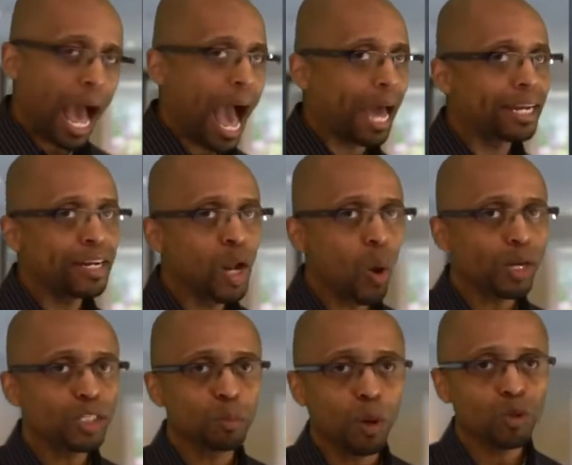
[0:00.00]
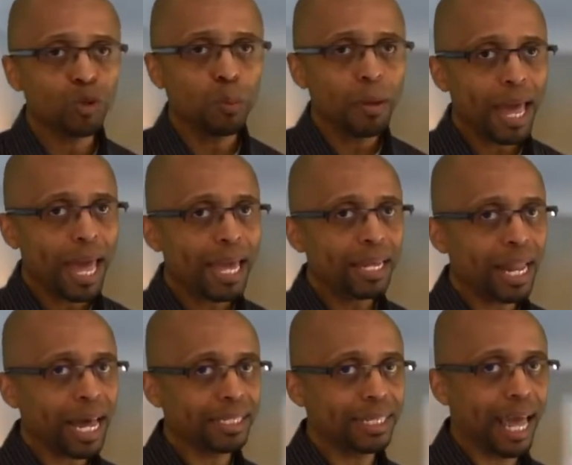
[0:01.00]
I didn't know Xplocial paid
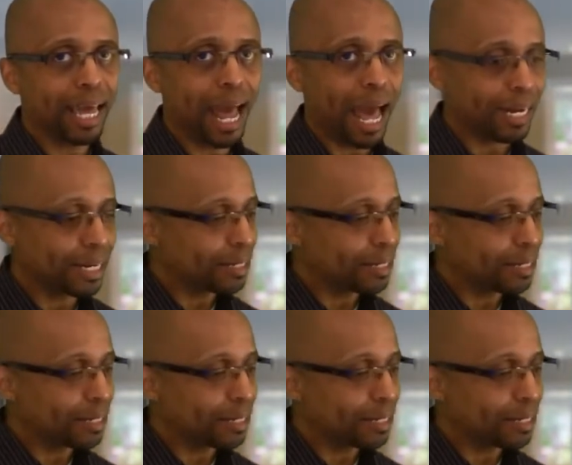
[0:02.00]
like that. I